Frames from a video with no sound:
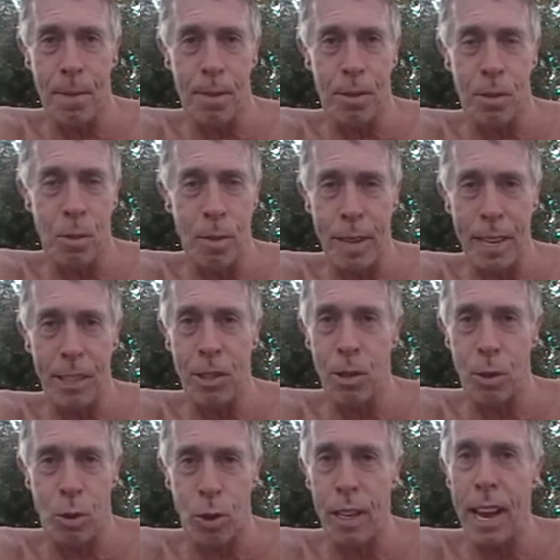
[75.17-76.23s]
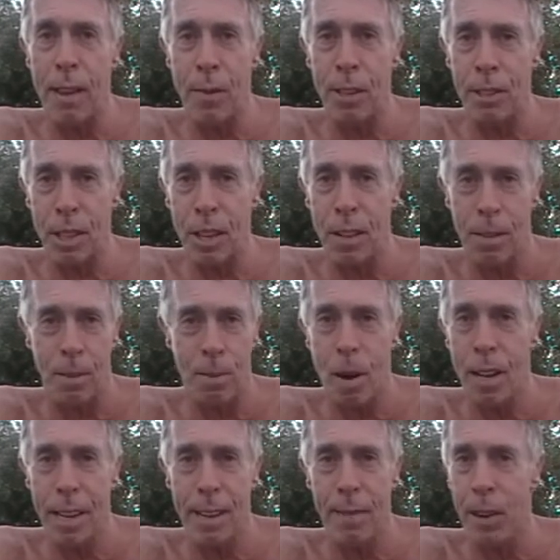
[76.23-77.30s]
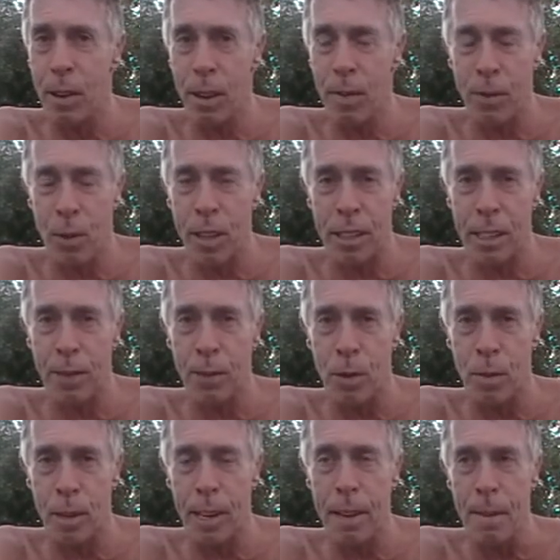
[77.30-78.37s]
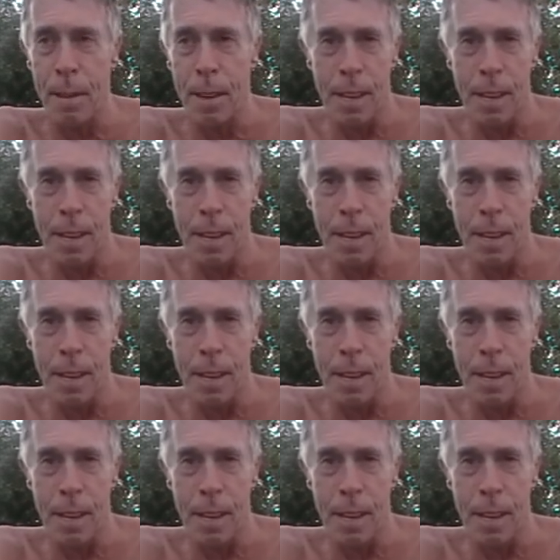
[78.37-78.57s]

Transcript: to me to create this money very quickly for me.